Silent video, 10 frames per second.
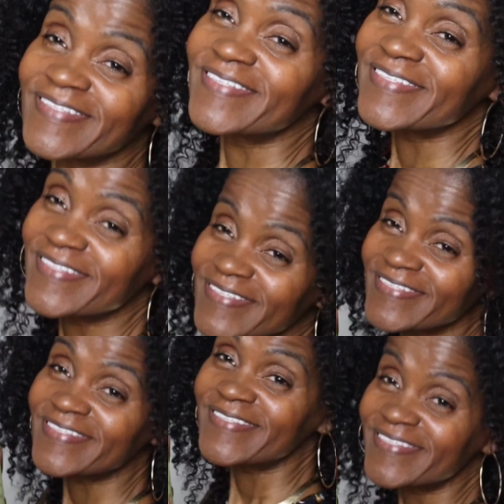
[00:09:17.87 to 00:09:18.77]
Guys,
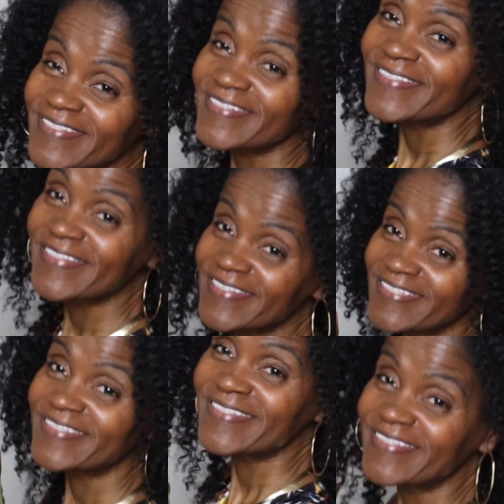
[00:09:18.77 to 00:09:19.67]
thank you for
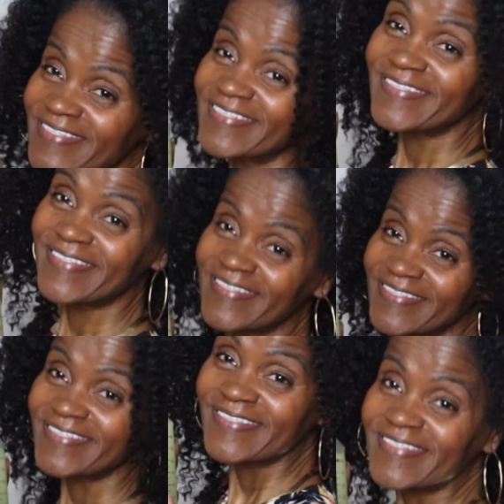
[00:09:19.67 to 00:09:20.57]
joining me.
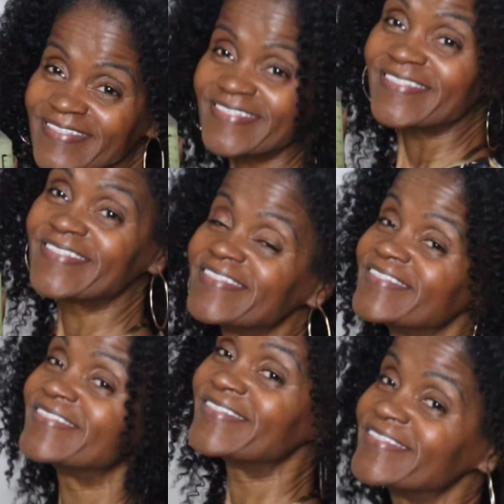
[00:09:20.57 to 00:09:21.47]
Remember to
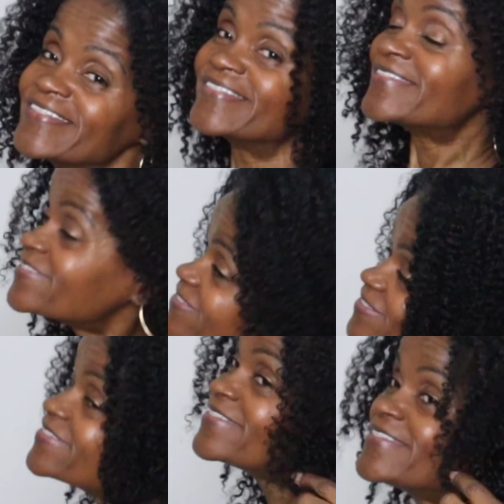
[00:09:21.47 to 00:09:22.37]
subscribe, click that
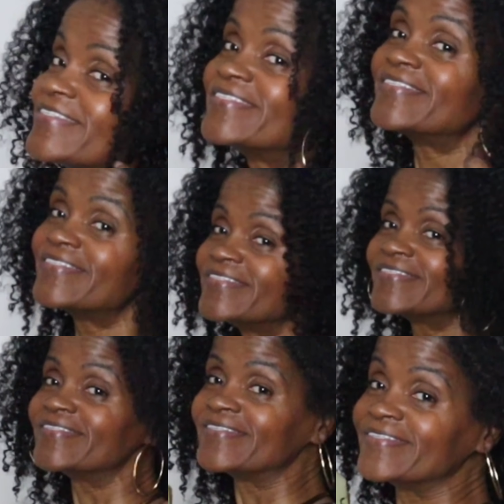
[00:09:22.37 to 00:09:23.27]
notification
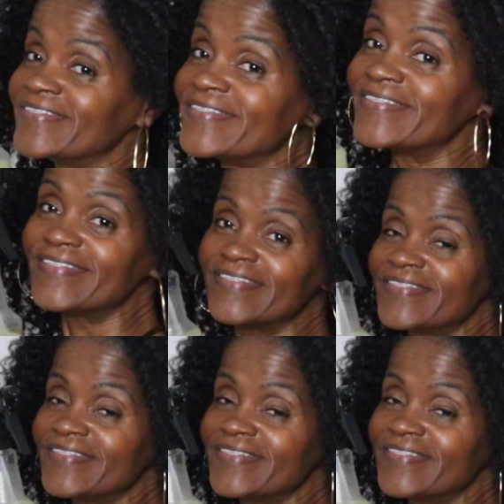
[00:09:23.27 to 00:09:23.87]
button, and give me a